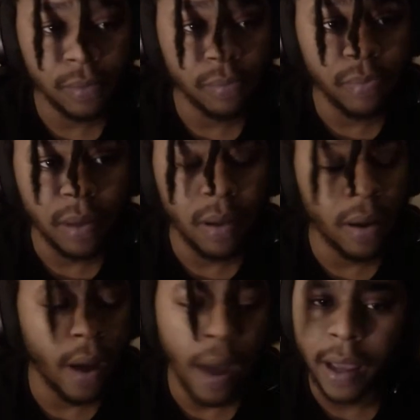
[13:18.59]

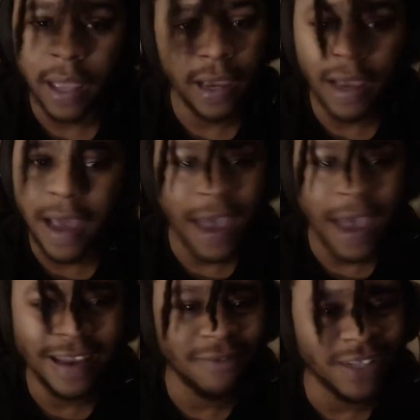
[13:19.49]
Remember, I
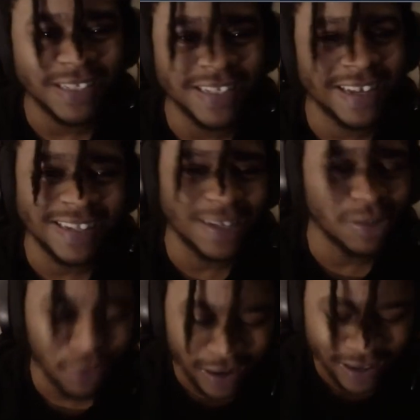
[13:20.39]
can't invest in that no more.